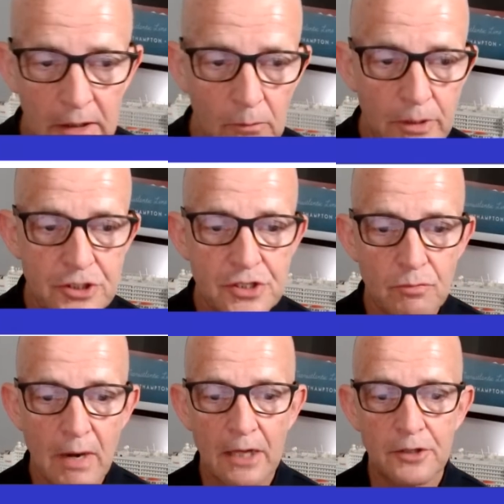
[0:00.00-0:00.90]
which is
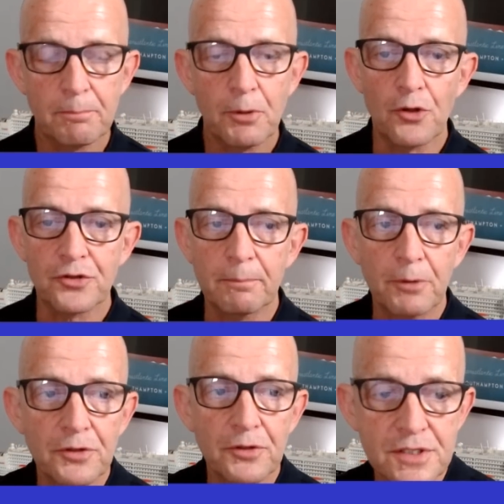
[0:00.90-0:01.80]
around Perth. Now,
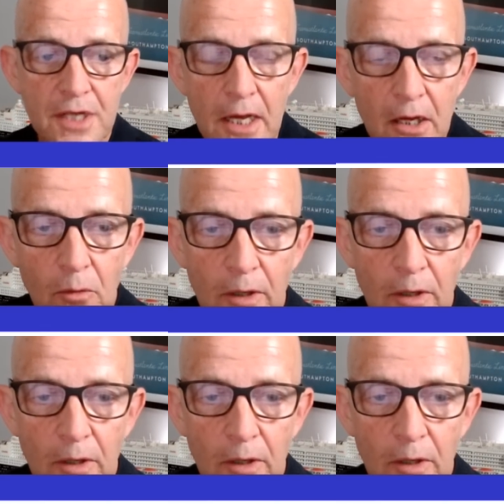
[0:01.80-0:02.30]
Perth is one